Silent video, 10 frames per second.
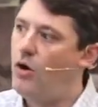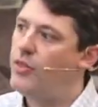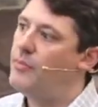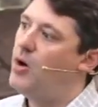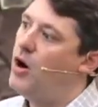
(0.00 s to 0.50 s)

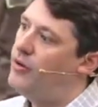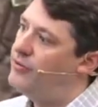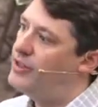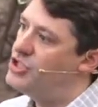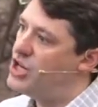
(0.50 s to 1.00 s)
them off
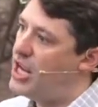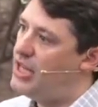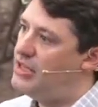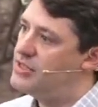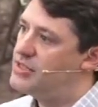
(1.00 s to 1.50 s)
in
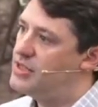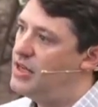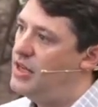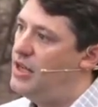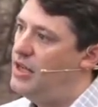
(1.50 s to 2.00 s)
chains
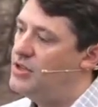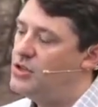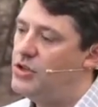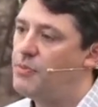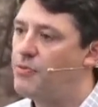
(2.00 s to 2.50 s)

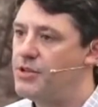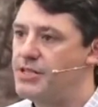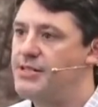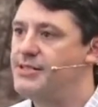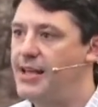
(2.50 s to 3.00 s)
to the
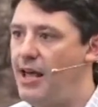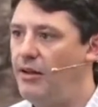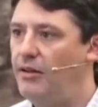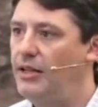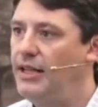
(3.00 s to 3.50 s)
prison
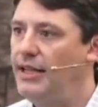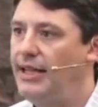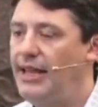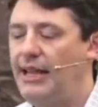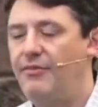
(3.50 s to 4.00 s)
cell
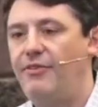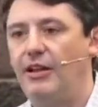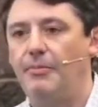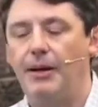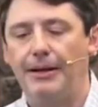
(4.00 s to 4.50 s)
in
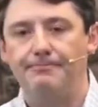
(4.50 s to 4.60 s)
Philippi.